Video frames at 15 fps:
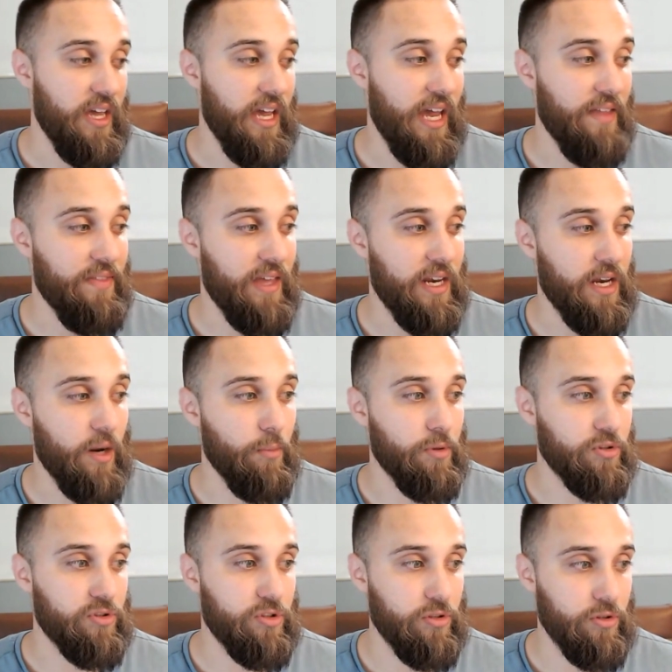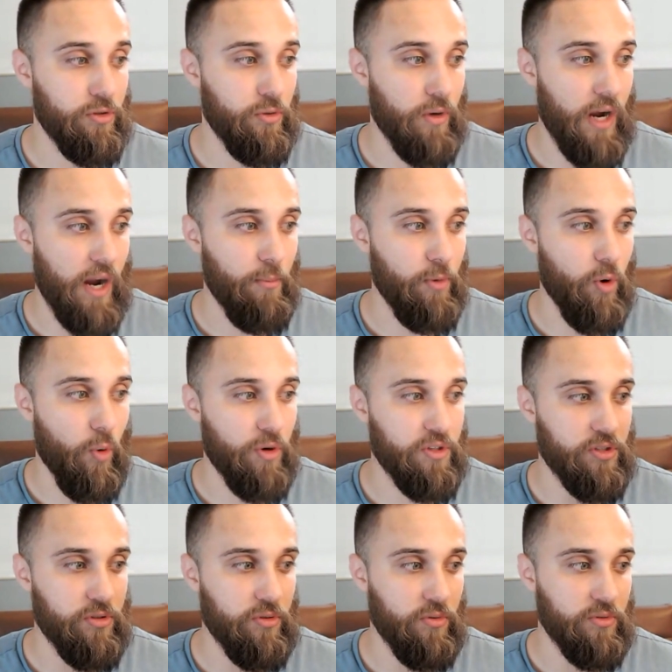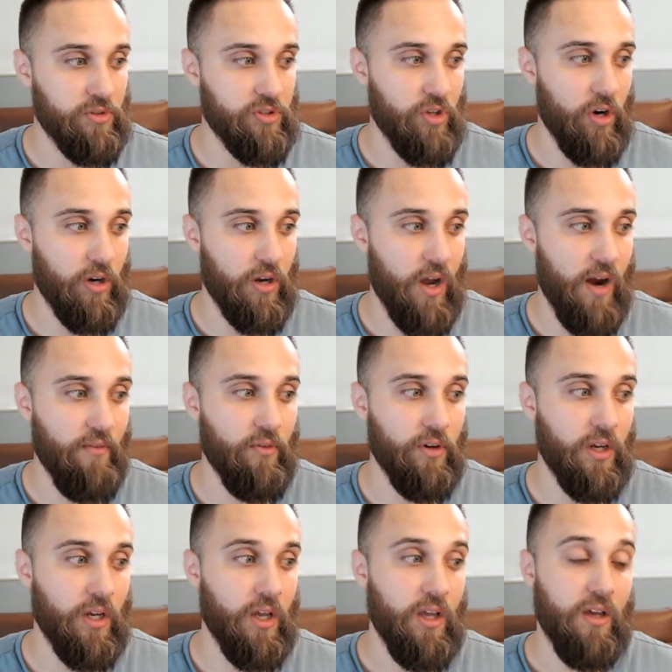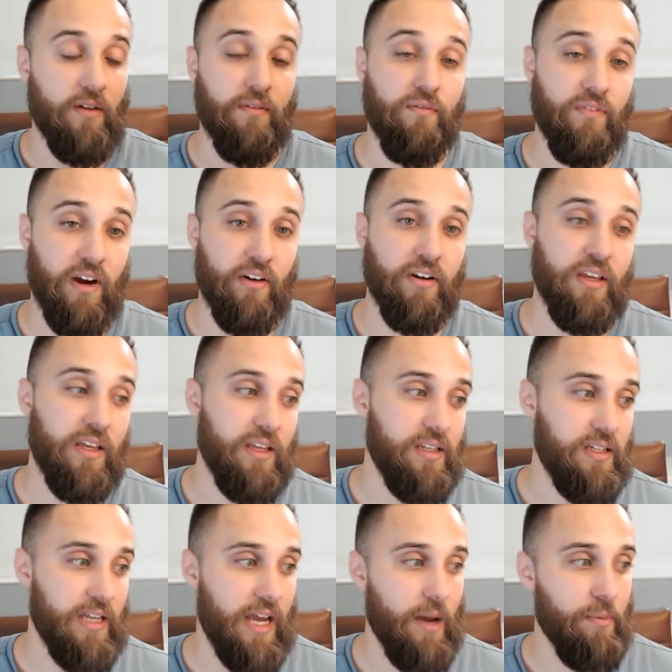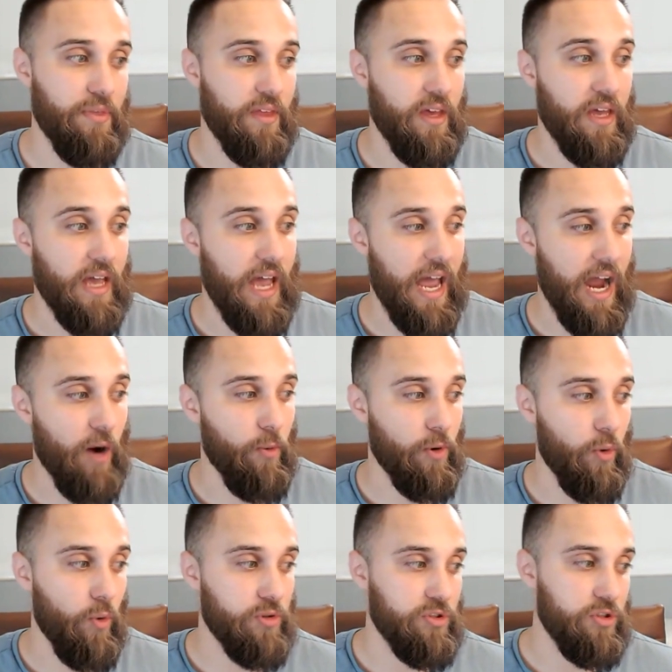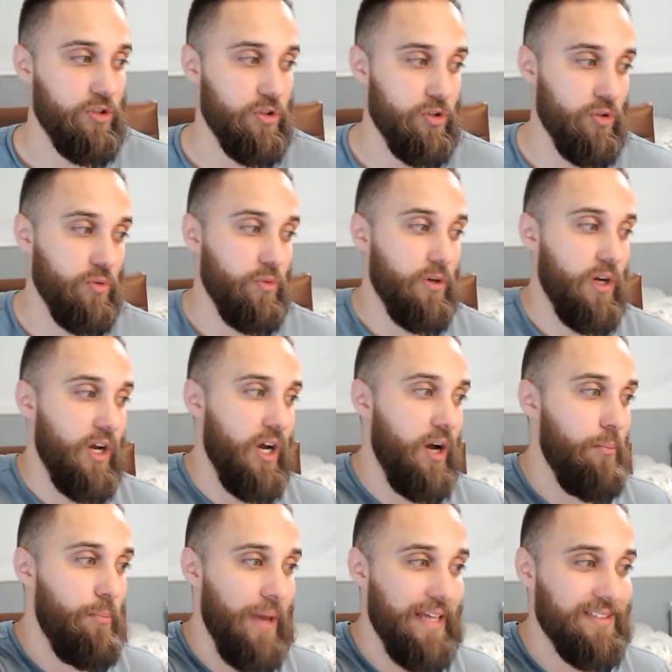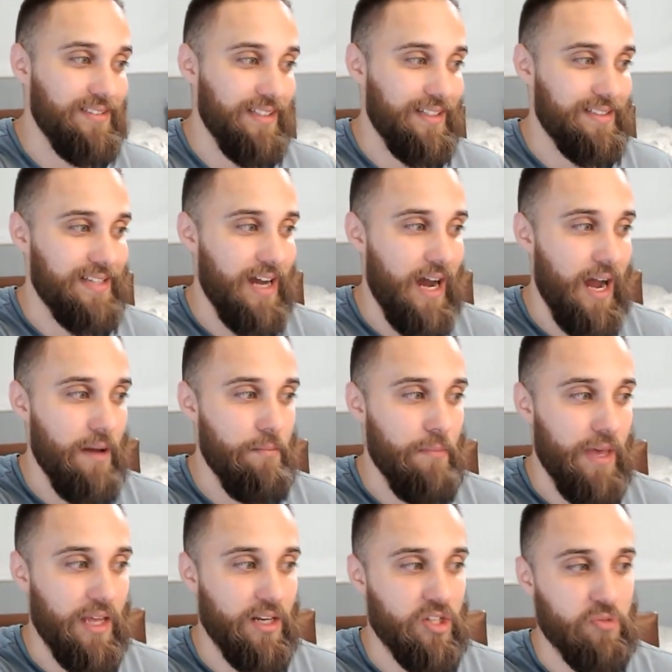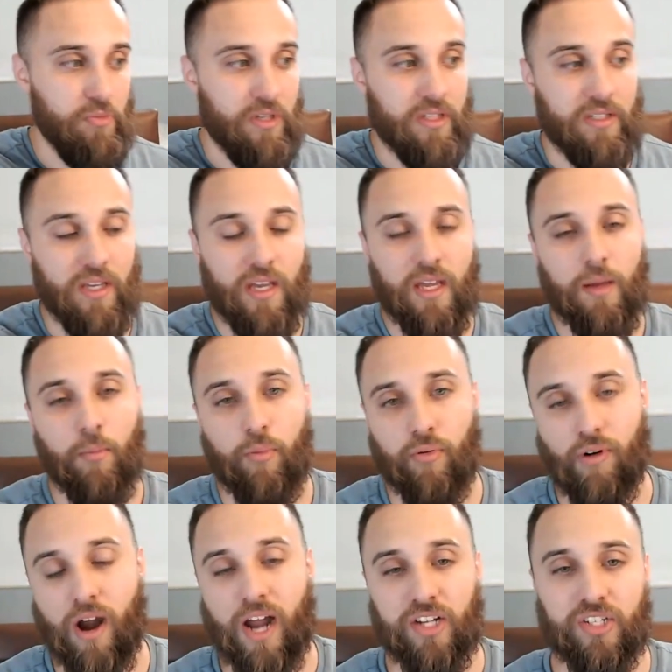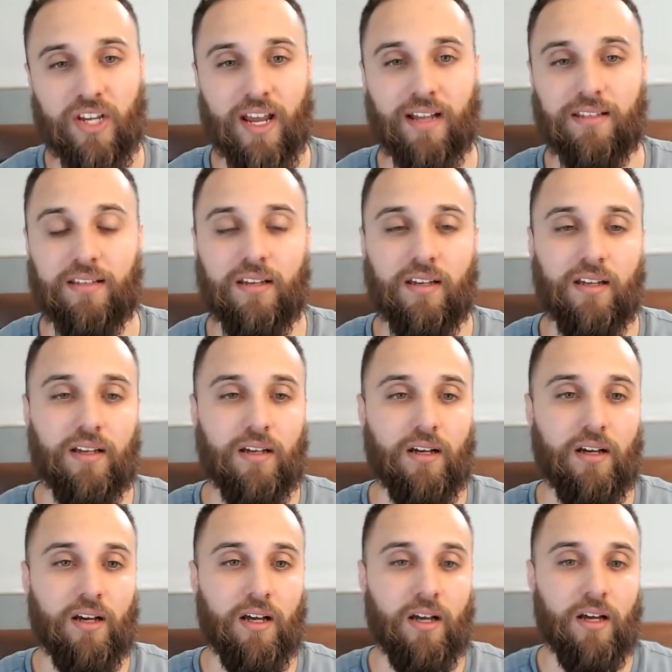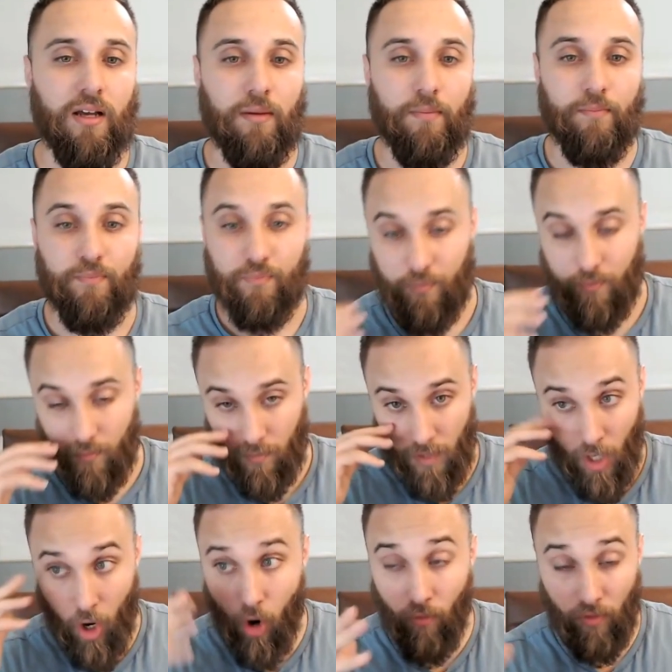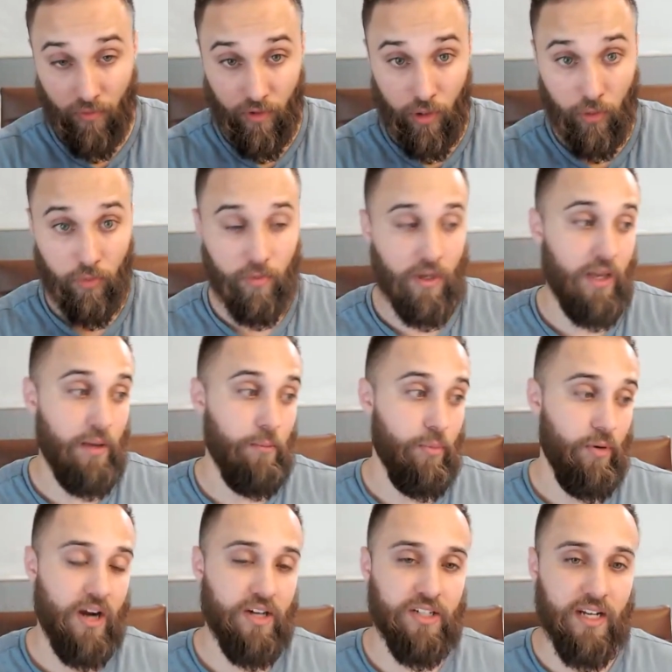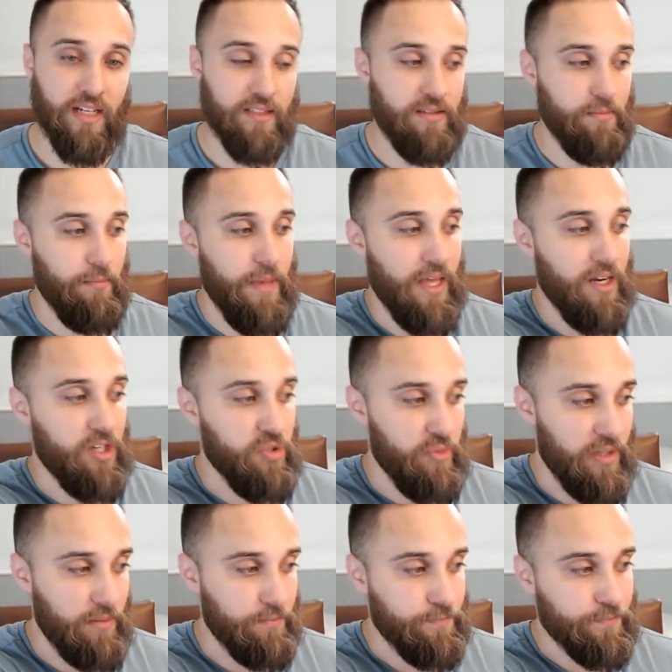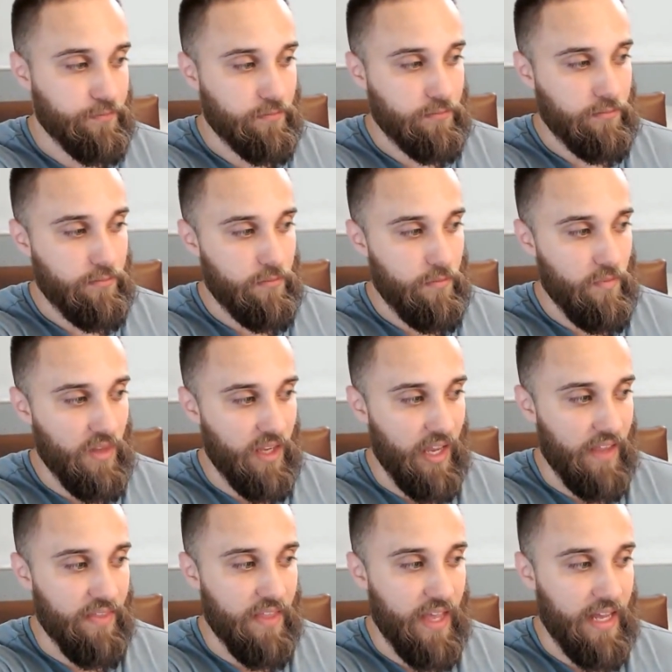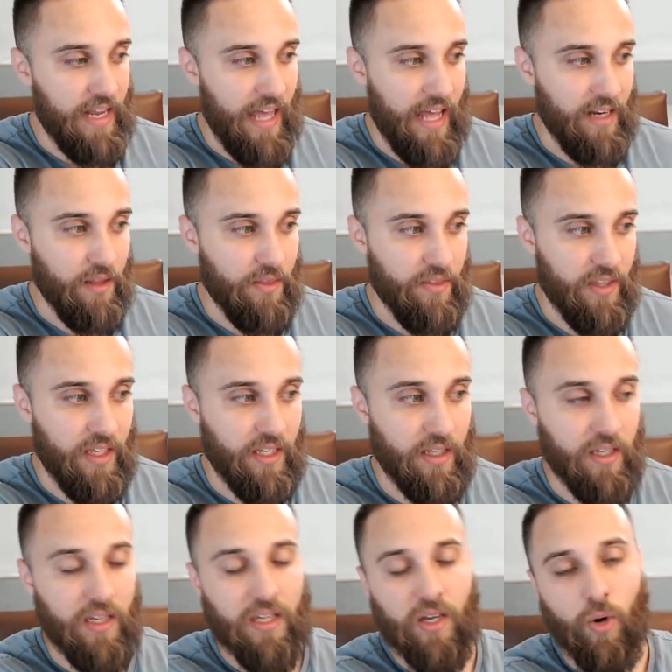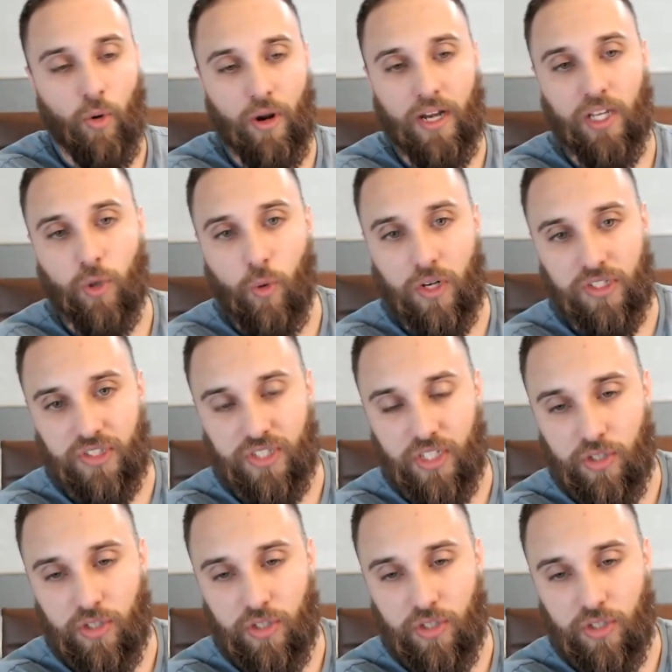And then number two, I'm going to start covering very in depth how we're going to do basic time management, project uh, overview, and project management, and then anything or any questions that